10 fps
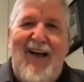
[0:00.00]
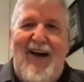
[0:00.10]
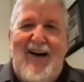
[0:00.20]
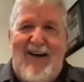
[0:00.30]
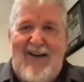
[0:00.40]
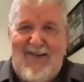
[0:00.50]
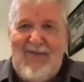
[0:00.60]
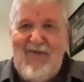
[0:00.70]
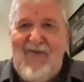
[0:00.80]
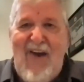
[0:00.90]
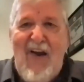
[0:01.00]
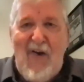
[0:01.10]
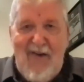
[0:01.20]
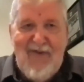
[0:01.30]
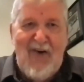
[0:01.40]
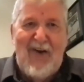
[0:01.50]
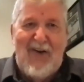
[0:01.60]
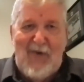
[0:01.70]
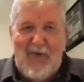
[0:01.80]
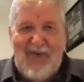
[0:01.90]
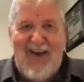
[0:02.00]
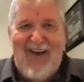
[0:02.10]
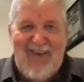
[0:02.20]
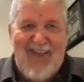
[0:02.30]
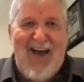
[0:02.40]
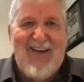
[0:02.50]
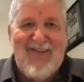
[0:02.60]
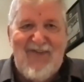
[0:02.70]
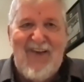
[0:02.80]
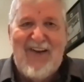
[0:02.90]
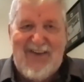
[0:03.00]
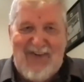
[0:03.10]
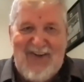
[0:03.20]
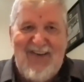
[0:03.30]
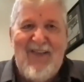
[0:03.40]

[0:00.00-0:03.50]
very, very close to having that finished.